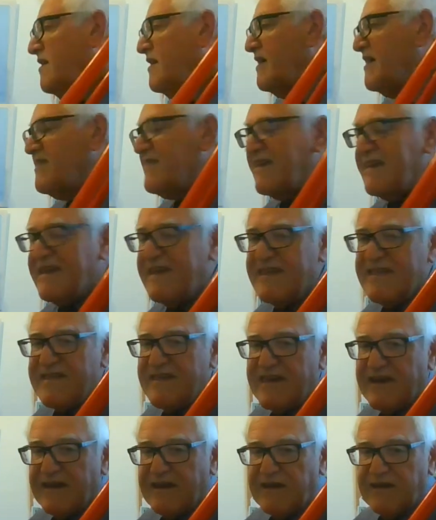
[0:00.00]
It's
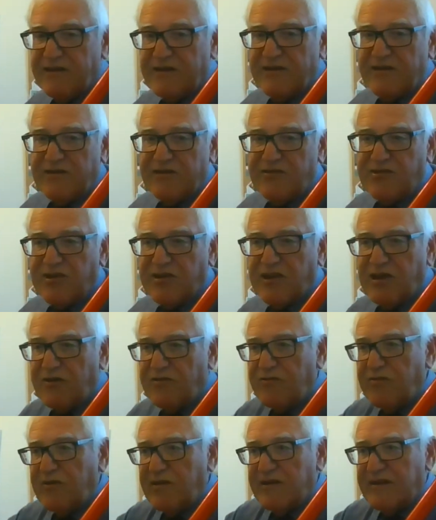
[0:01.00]
easier to
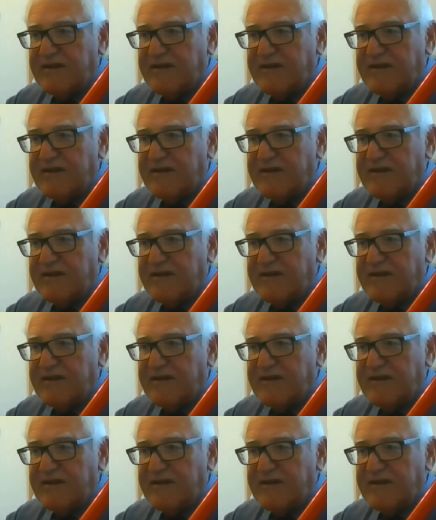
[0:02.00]
go